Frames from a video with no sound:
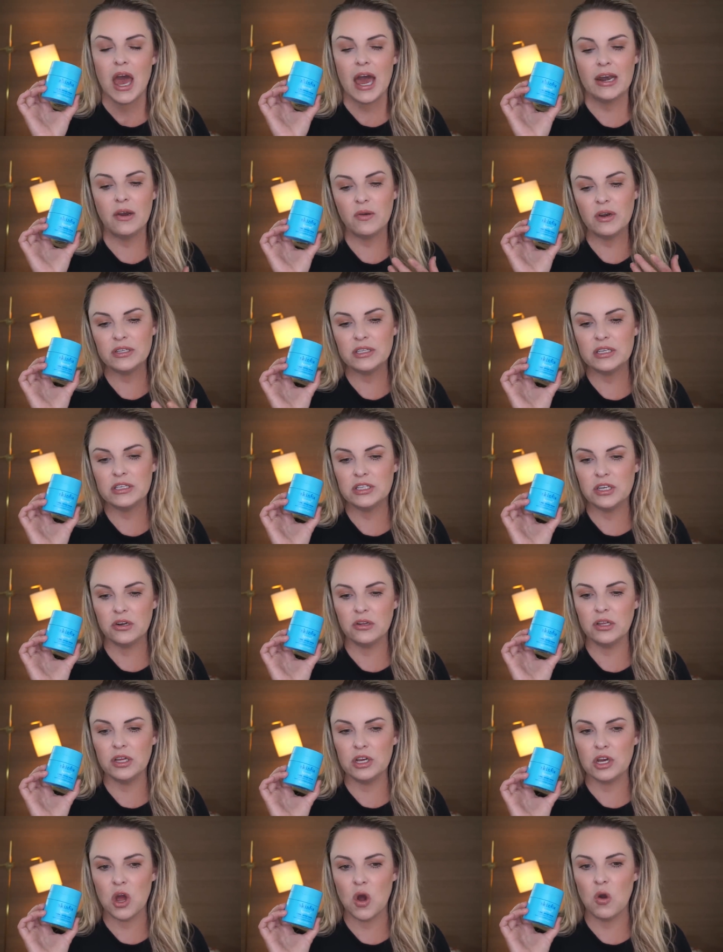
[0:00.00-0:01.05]
I don't
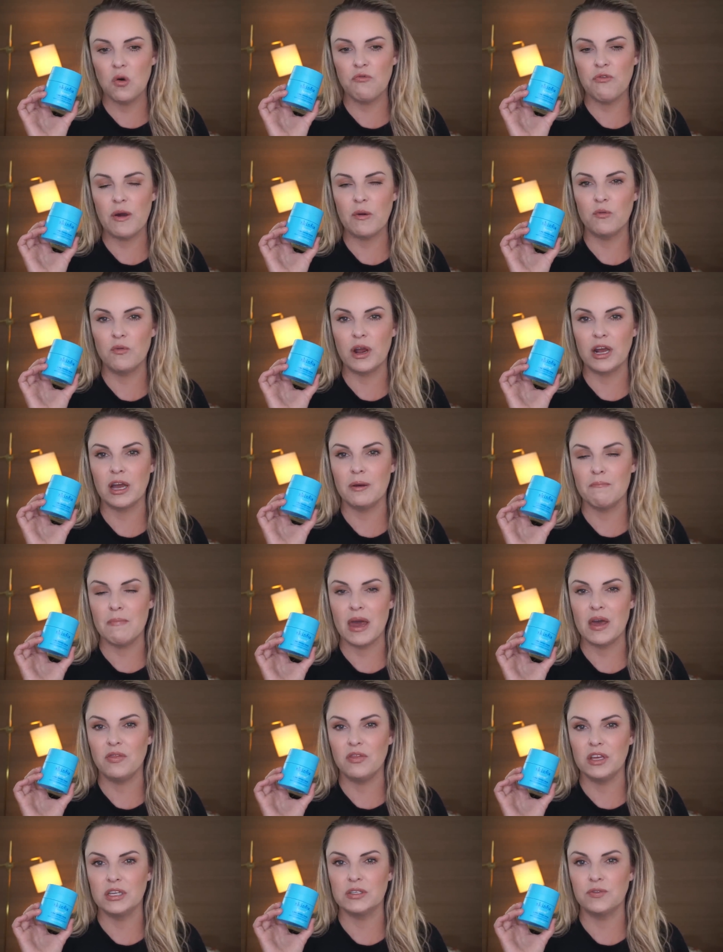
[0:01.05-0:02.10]
necessarily know if I would
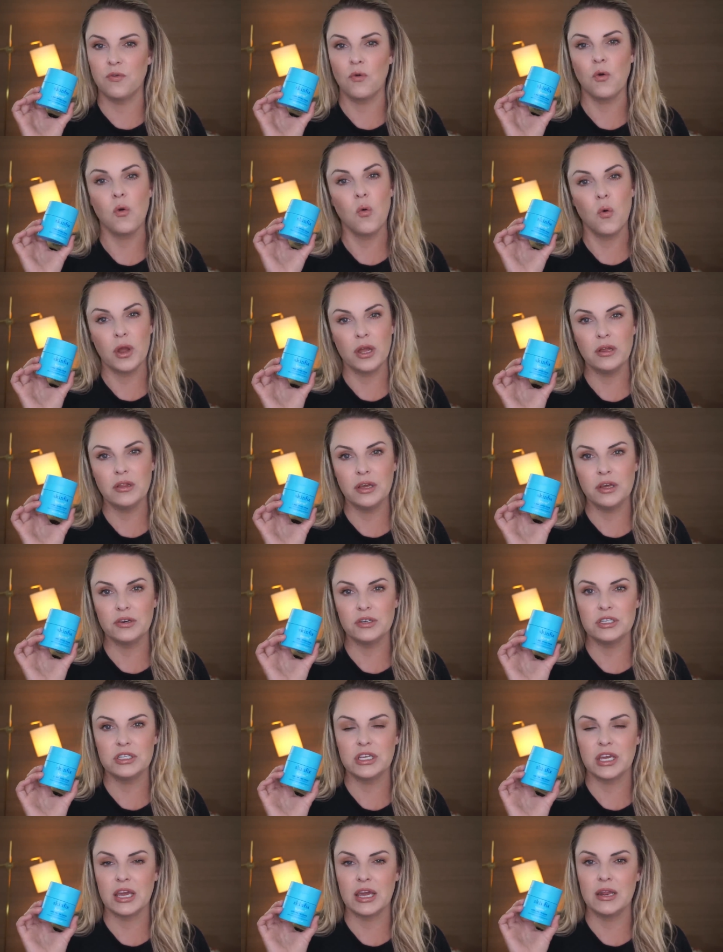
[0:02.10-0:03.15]
recommend this for oilier
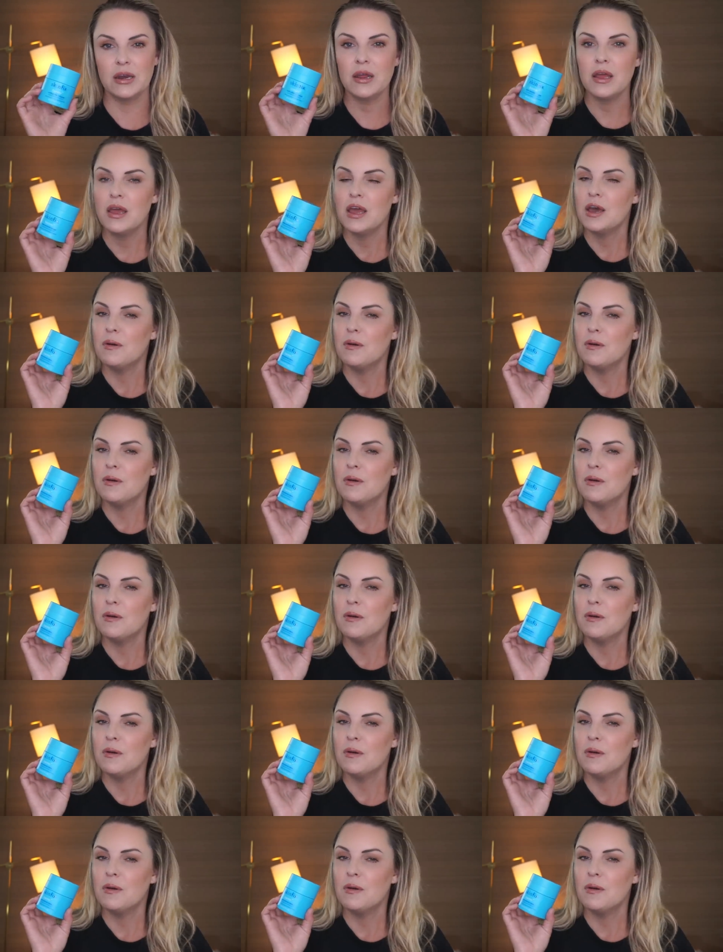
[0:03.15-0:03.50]
skin,